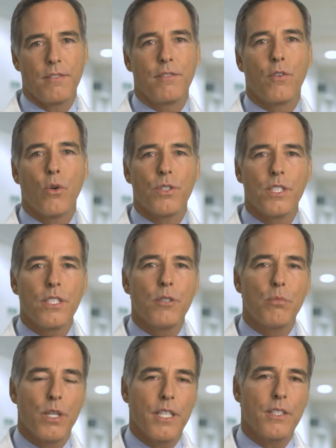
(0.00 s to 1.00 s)
forcing the
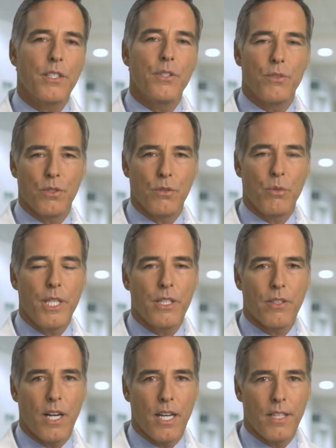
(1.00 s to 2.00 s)
brain to use the
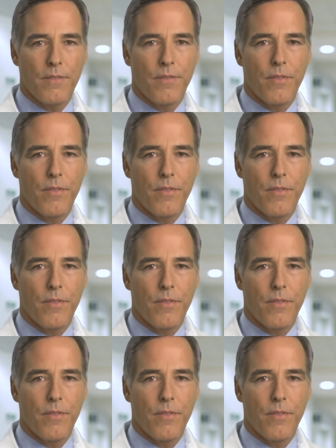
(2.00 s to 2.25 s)
weaker eye.